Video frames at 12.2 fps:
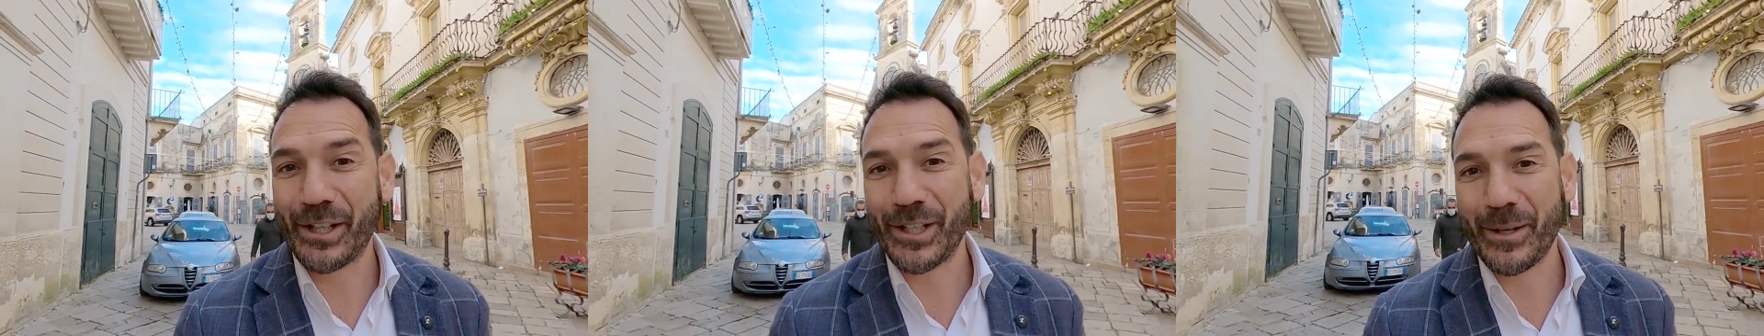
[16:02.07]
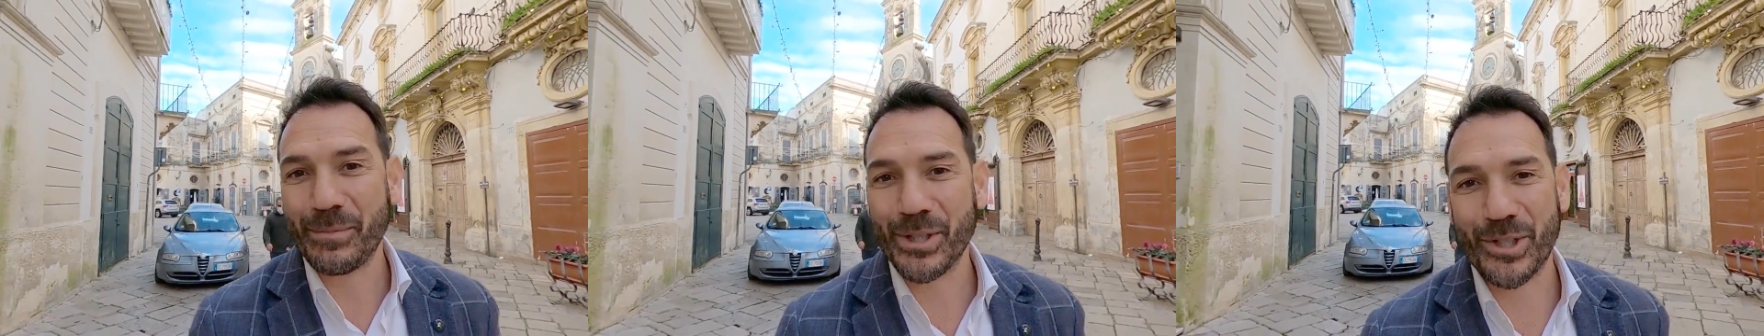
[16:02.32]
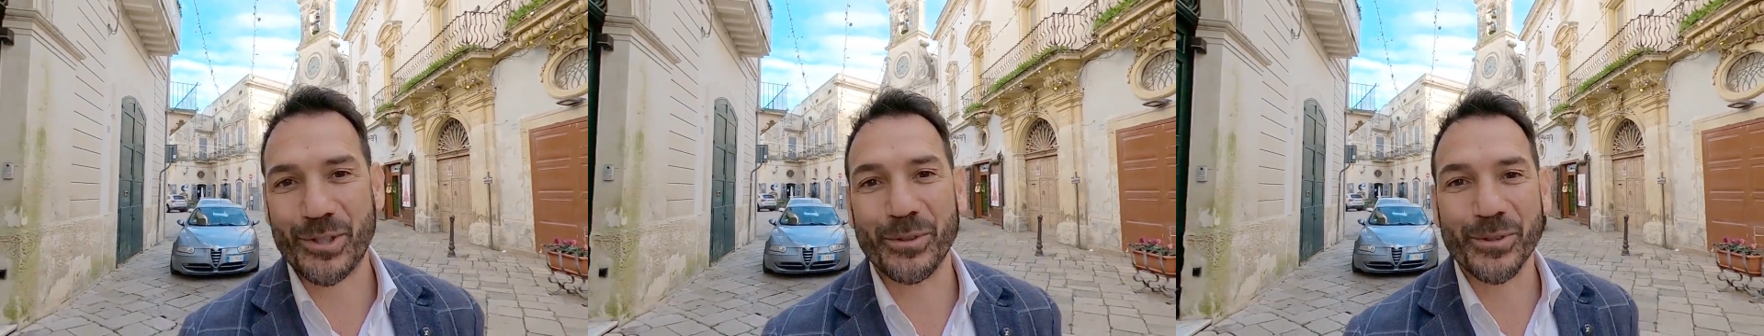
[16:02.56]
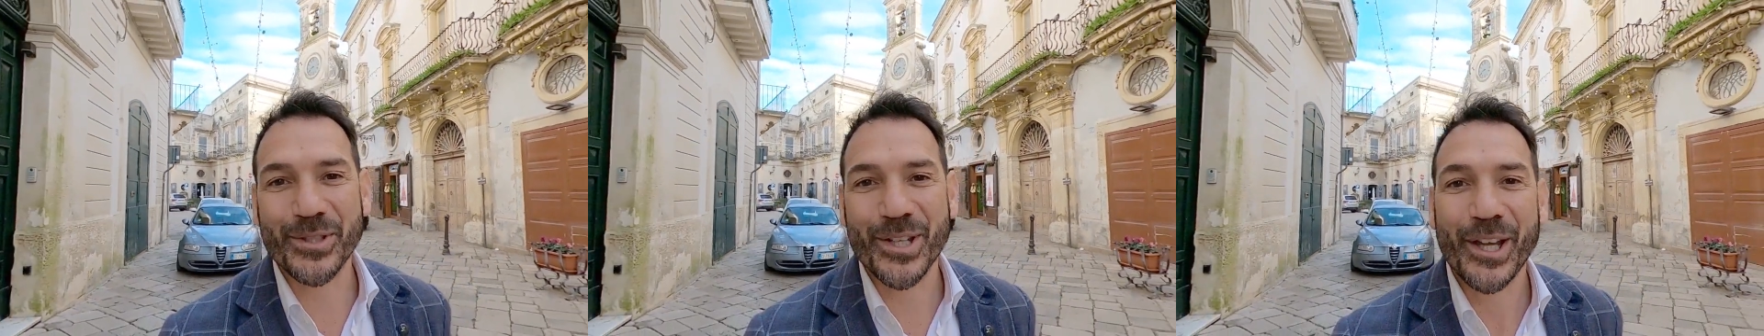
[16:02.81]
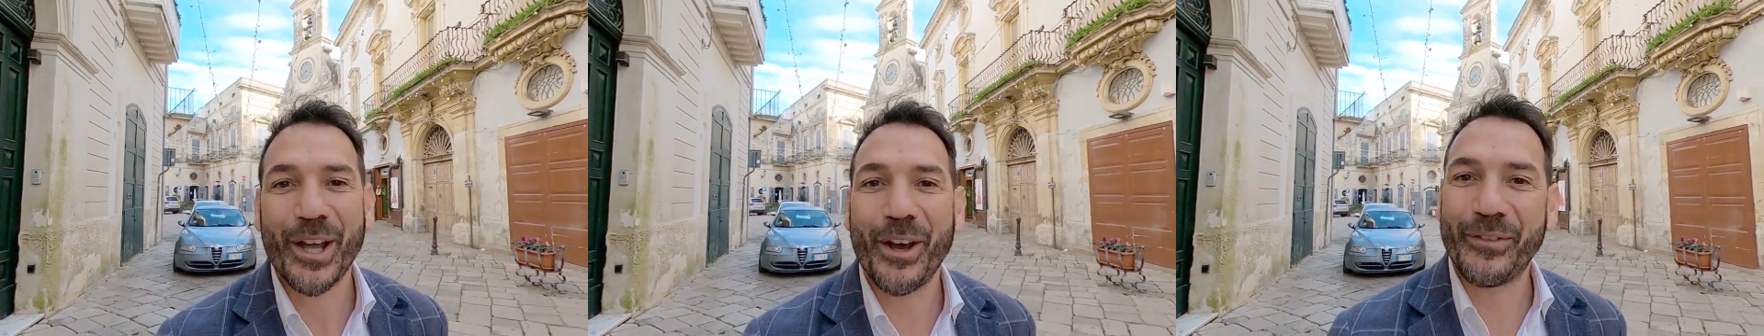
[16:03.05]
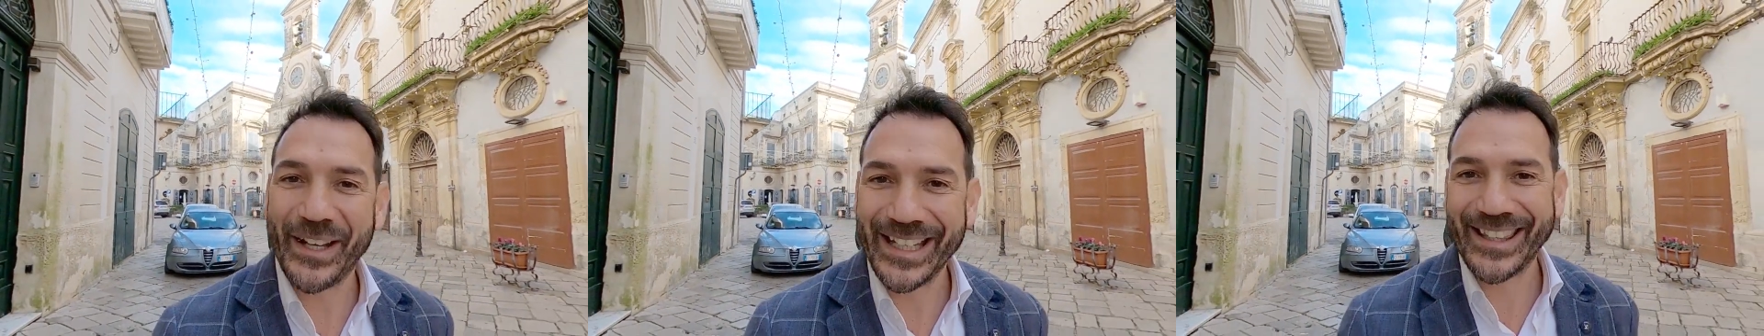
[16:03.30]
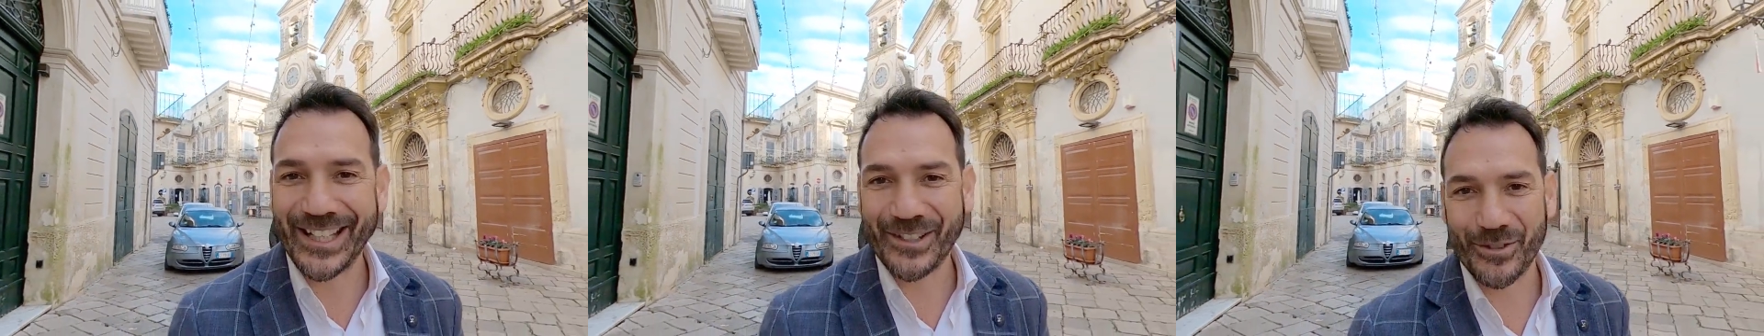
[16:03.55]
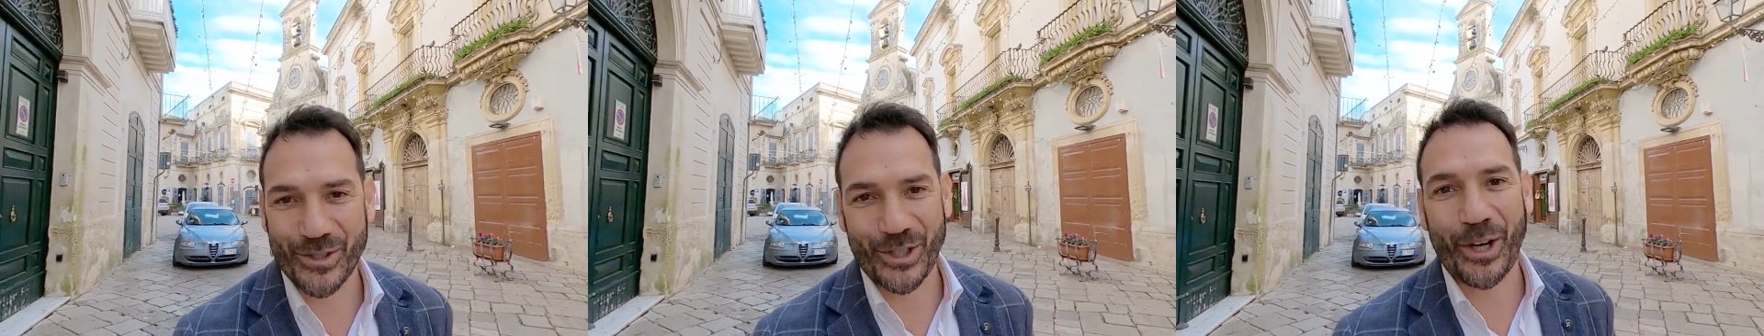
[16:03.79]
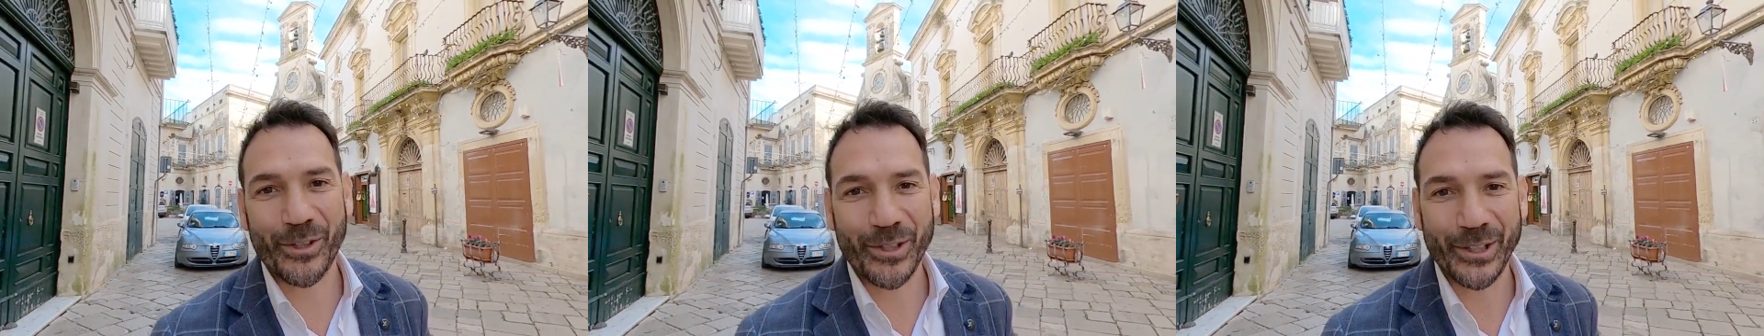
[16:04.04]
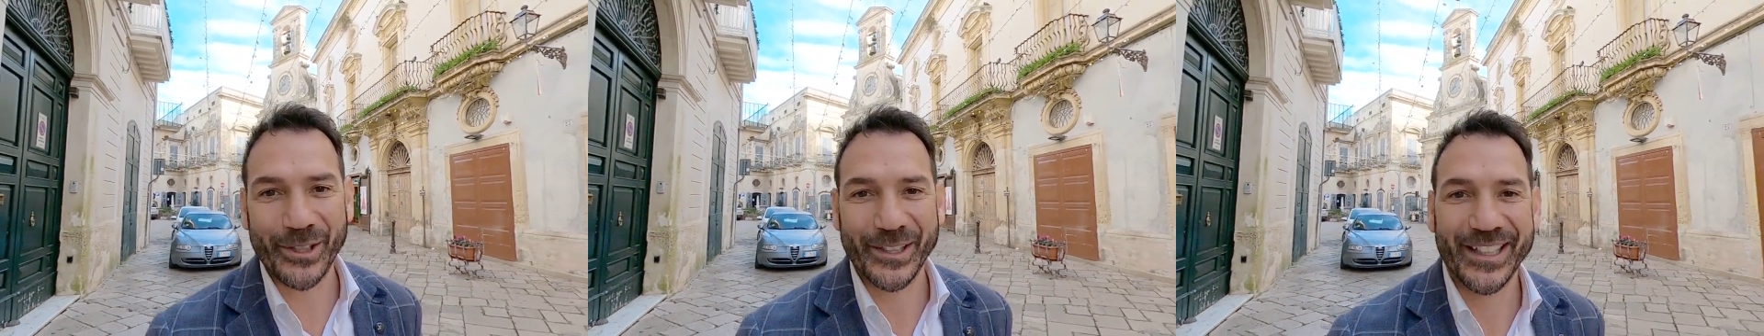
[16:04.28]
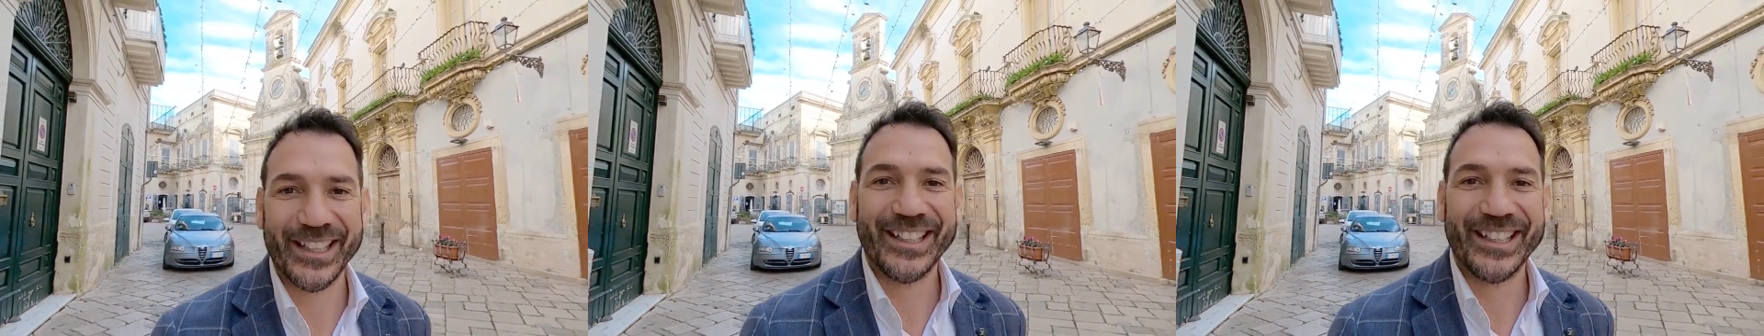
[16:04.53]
going to be short of anything to show you.